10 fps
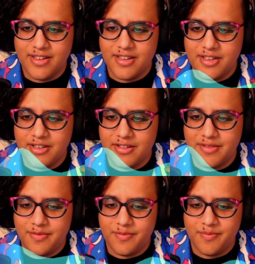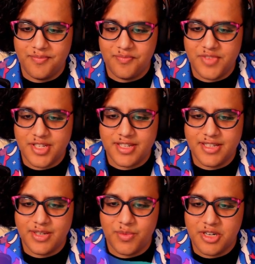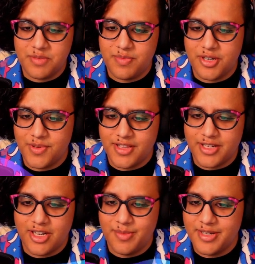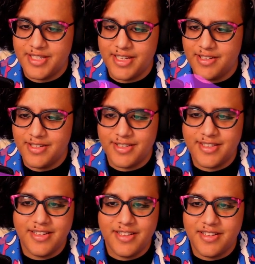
just because it works better with the Comic Sans.